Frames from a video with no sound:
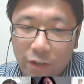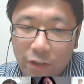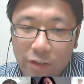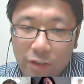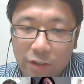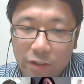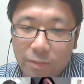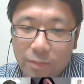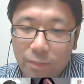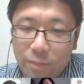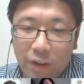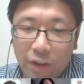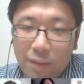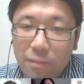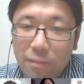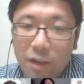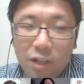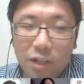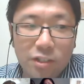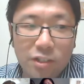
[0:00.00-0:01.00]
you just
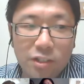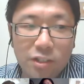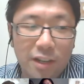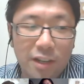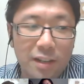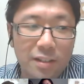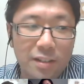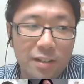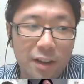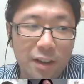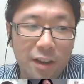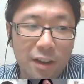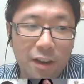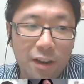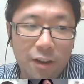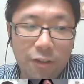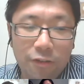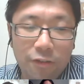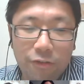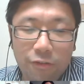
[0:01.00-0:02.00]
pretty much just
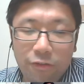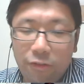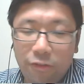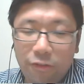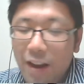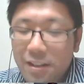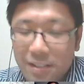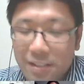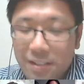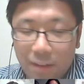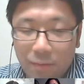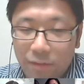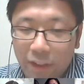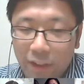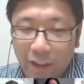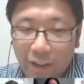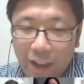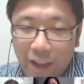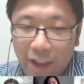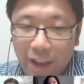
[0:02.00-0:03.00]
find
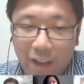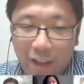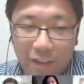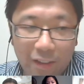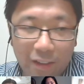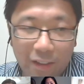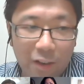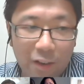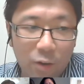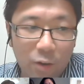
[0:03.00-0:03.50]
something that